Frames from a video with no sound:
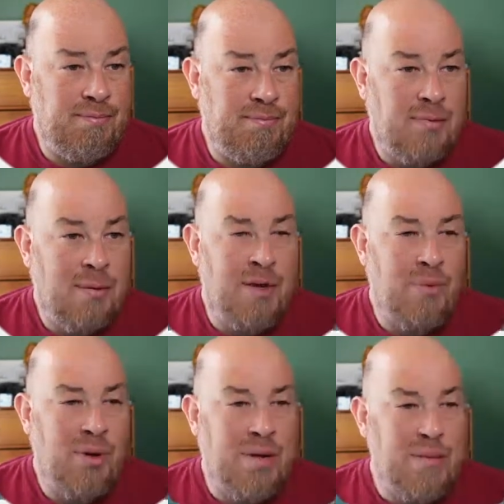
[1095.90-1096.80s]
I
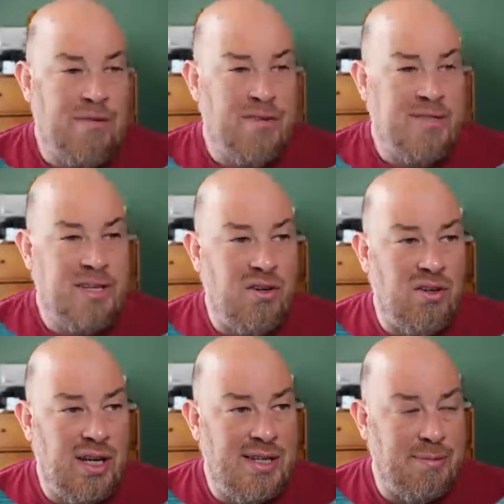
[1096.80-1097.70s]
recommend visiting all
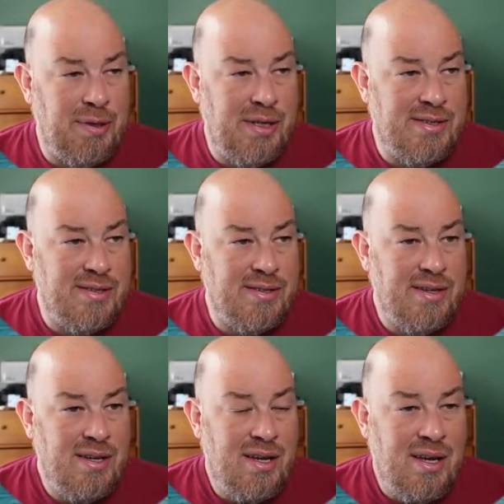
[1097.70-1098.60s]
kinds of places.
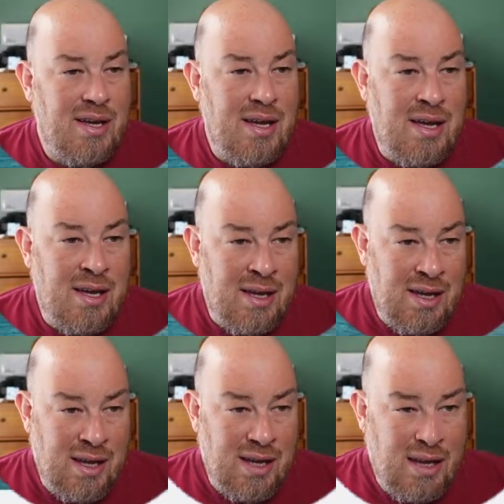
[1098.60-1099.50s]

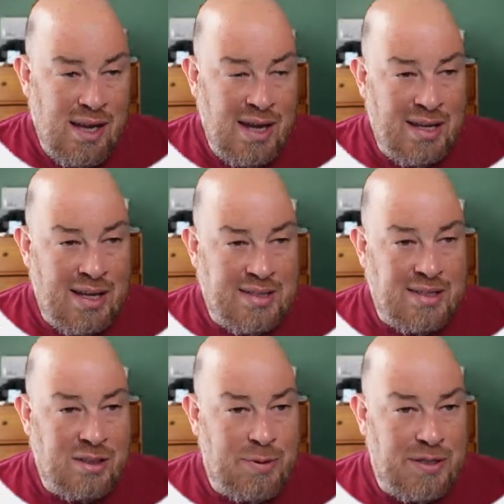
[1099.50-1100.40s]
It's a
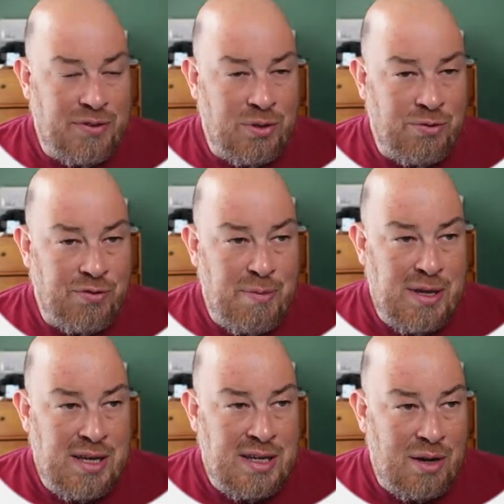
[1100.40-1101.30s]
little bit difficult for
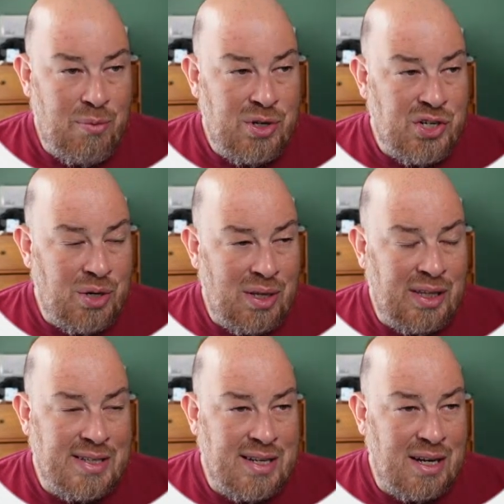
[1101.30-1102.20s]
me. I wish I would
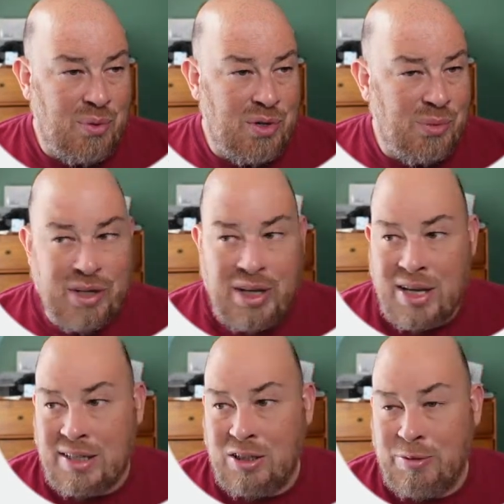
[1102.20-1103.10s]
have gotten
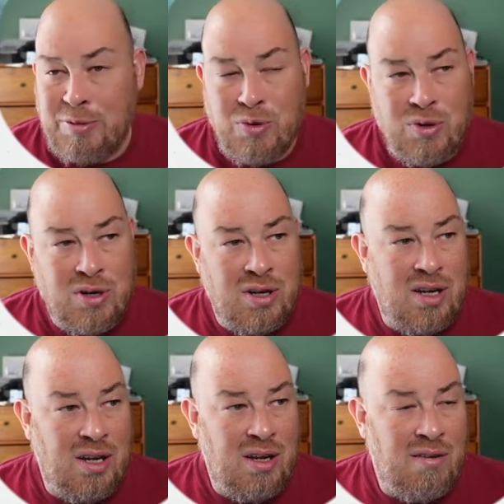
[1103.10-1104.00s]
a little bit more
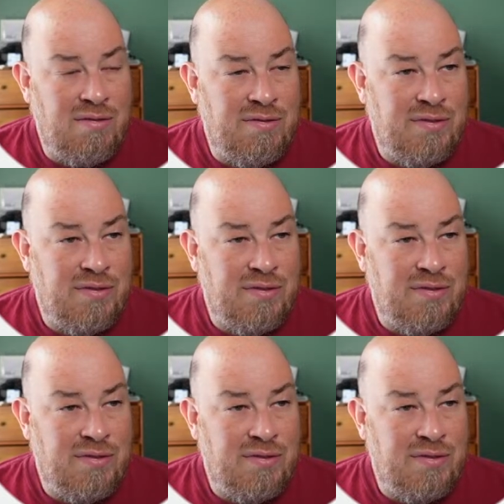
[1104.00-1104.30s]
of